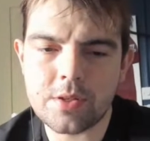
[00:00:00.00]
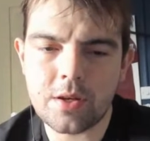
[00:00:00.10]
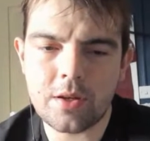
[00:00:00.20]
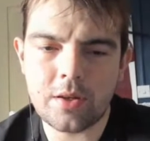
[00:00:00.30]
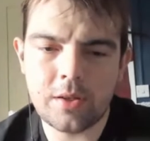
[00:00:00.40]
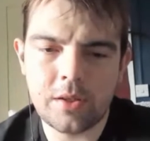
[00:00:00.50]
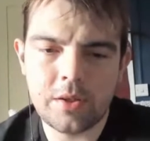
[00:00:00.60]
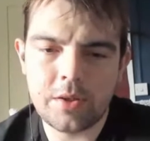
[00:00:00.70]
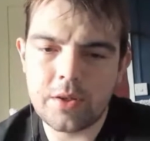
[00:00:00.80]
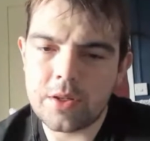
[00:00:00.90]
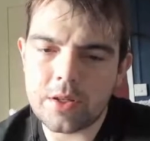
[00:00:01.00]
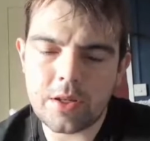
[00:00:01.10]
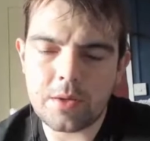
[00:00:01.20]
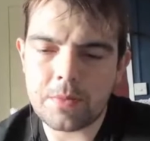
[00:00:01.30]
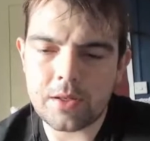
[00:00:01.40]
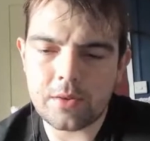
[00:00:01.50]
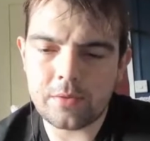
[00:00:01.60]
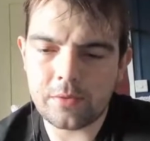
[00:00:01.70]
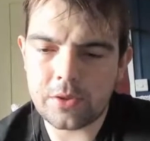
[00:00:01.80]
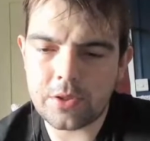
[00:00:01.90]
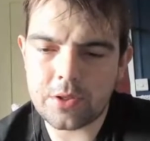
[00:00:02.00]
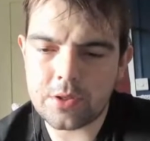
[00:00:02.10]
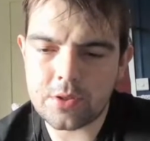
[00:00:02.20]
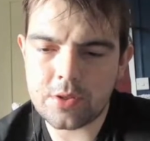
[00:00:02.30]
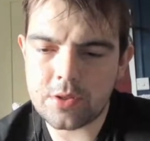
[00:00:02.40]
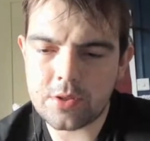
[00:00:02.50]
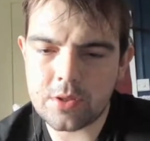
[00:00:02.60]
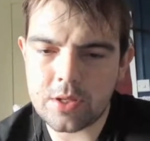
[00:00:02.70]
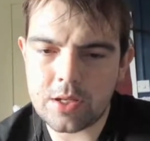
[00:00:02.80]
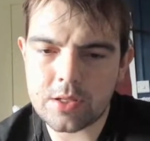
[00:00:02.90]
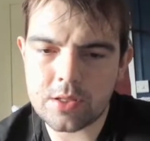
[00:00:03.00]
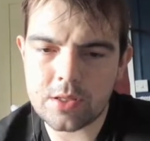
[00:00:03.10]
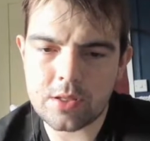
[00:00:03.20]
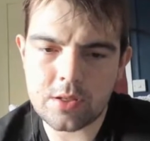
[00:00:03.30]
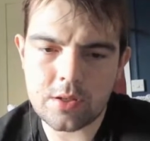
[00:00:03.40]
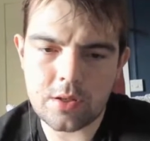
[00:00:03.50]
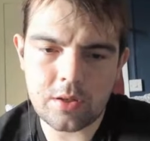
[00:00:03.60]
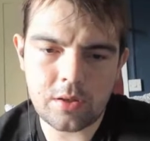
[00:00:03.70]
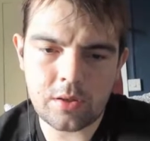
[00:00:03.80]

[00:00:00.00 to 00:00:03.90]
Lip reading: So yeah, man, just it's